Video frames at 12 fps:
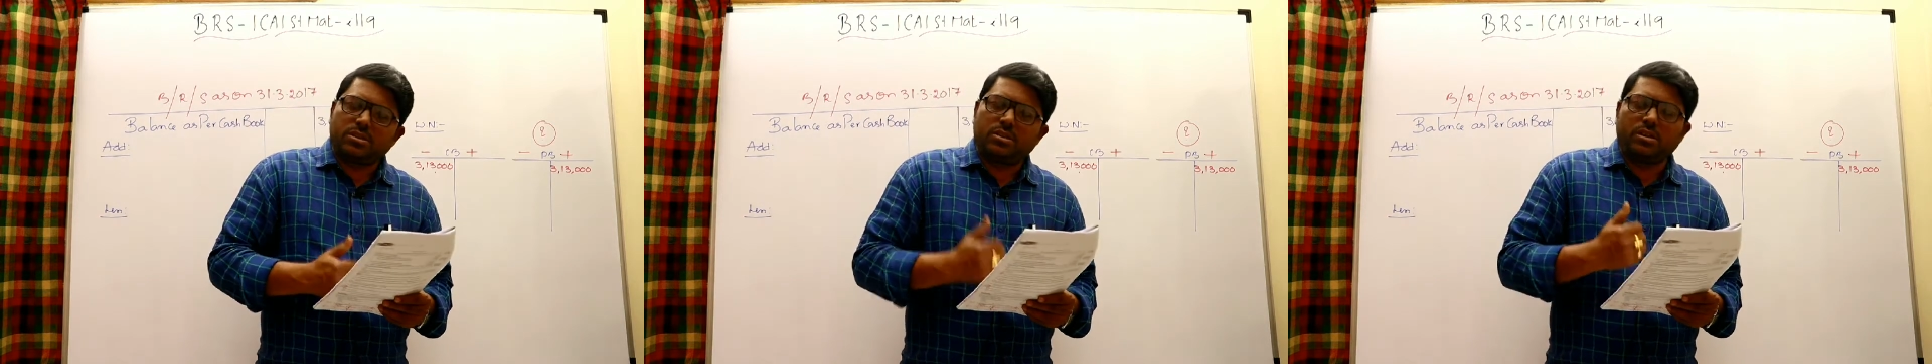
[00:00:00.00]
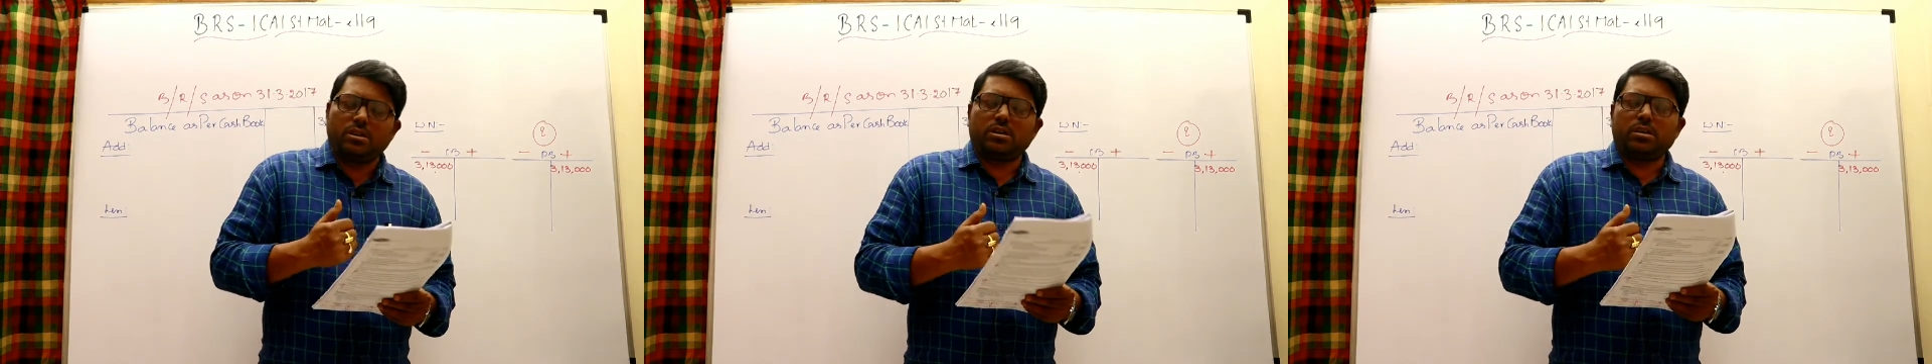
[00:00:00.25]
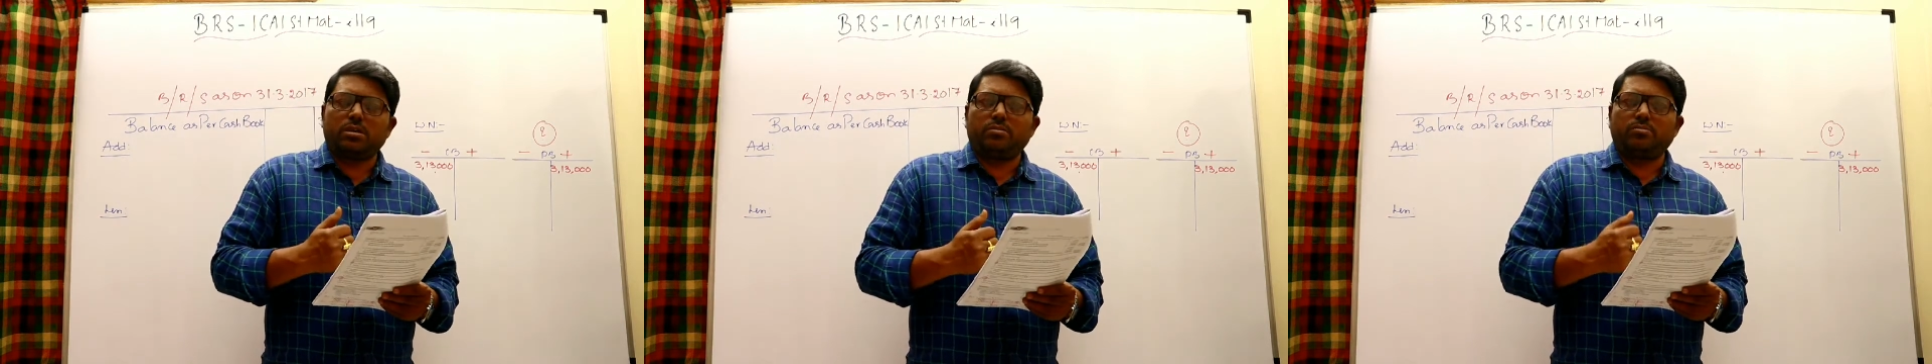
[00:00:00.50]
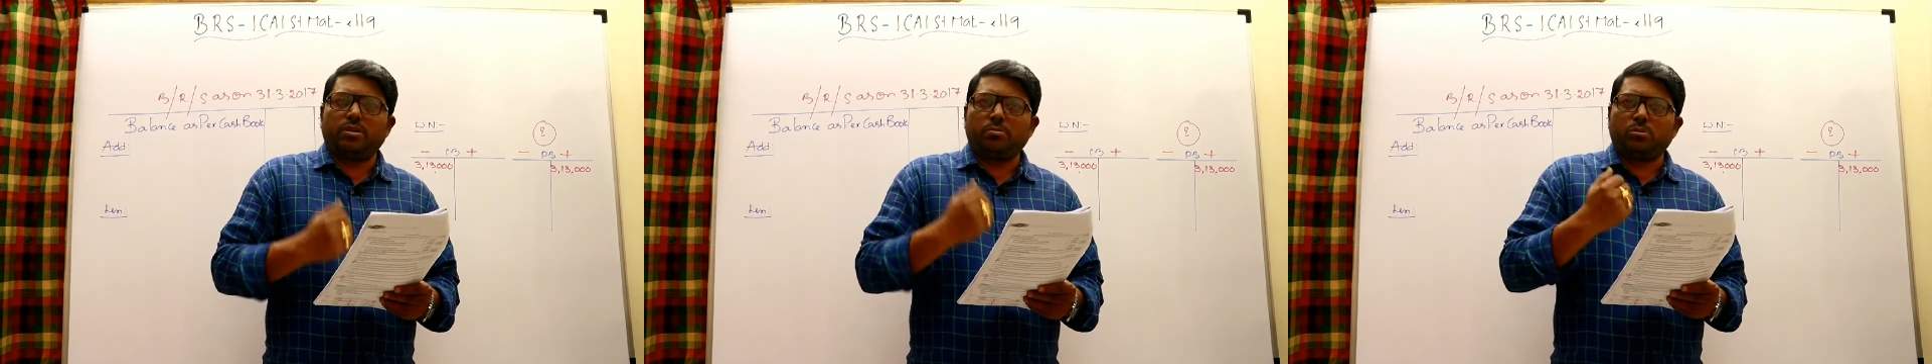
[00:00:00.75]
books are given
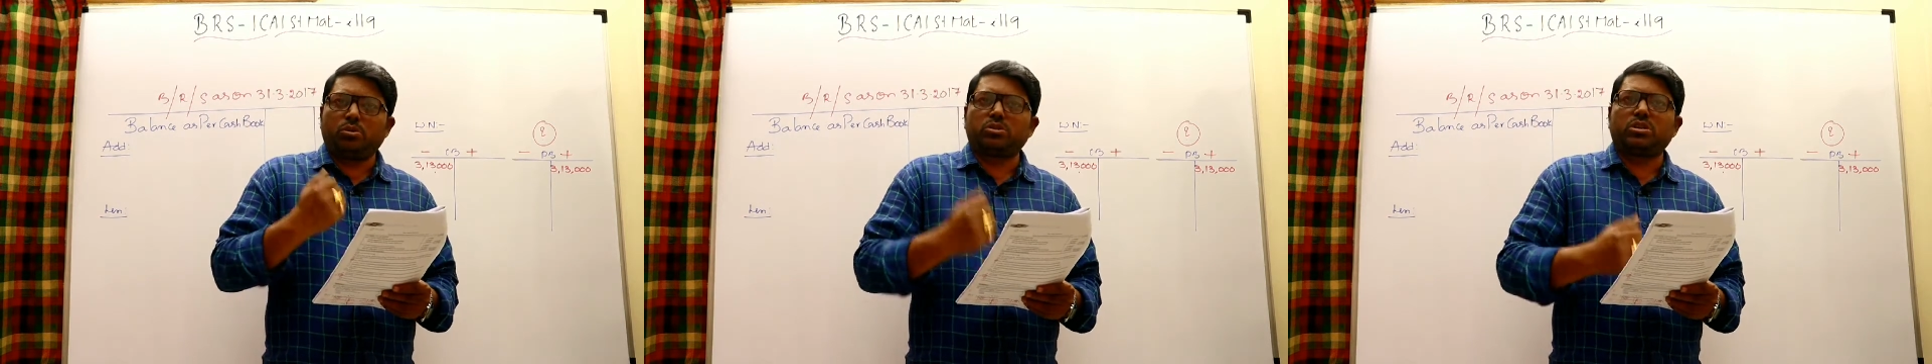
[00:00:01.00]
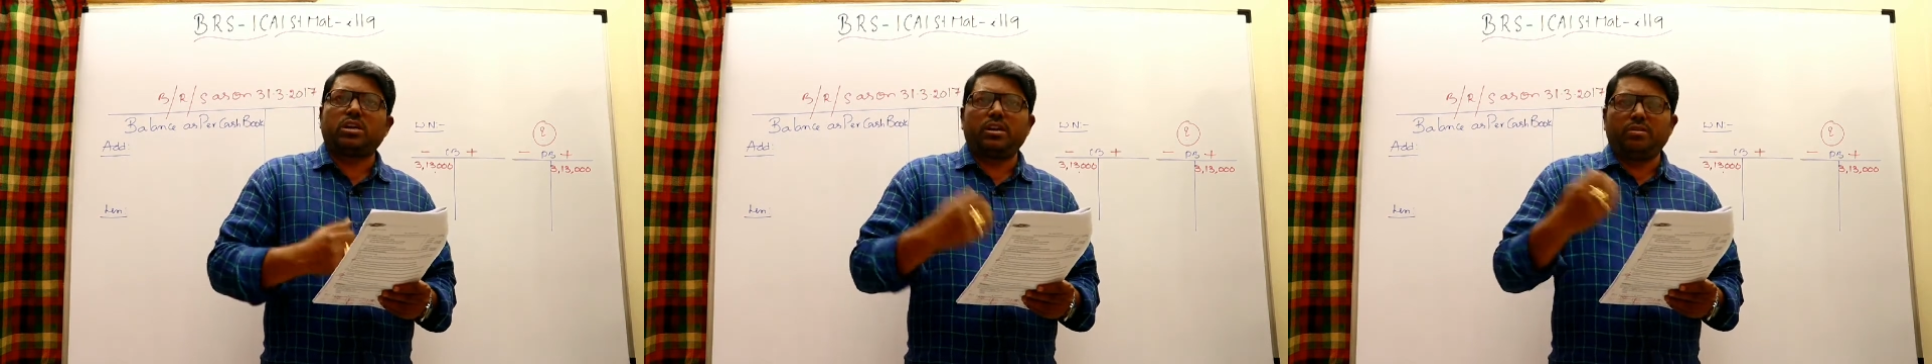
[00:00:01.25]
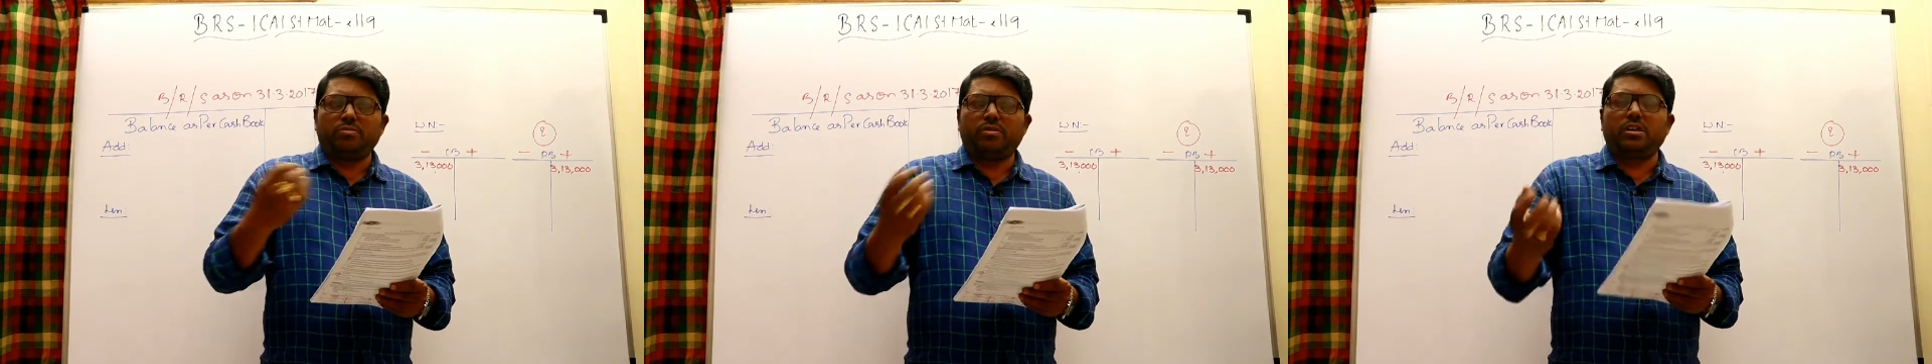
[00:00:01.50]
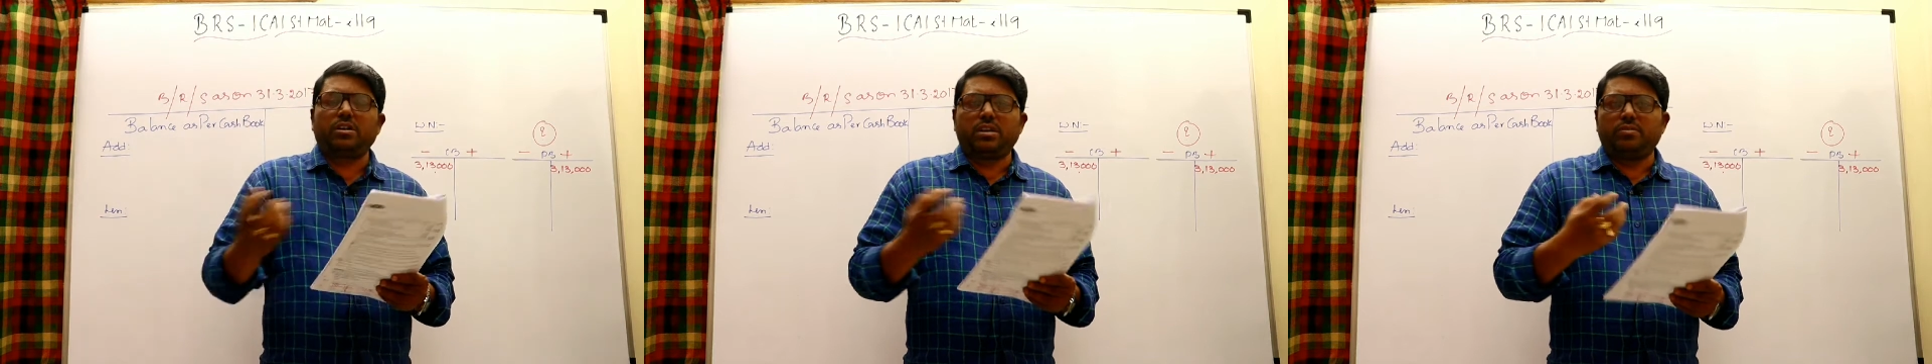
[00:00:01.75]
same months.
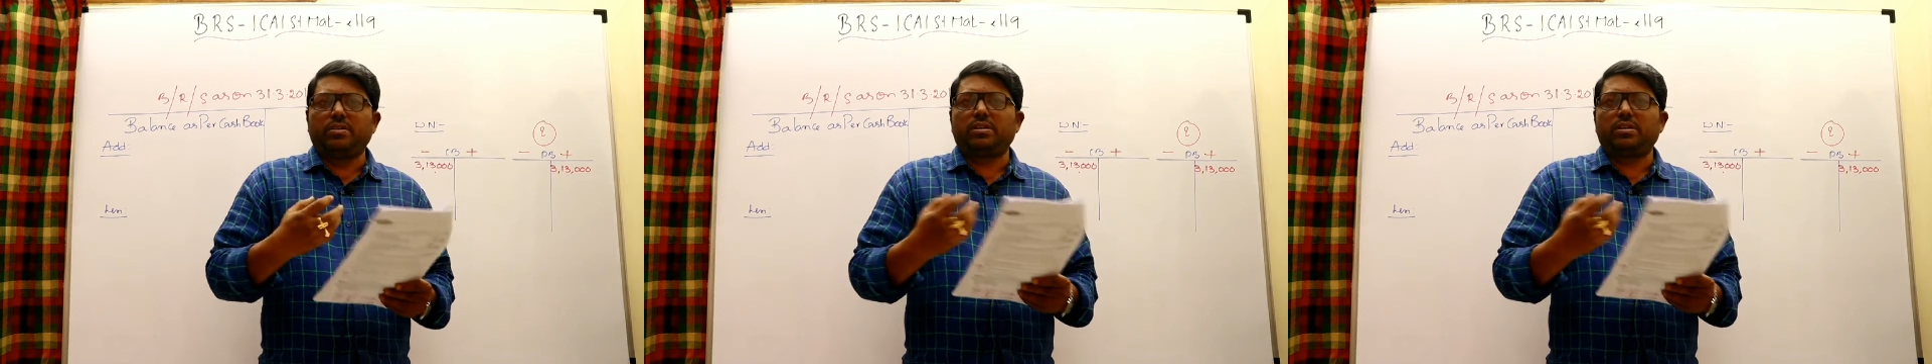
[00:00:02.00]
Okay.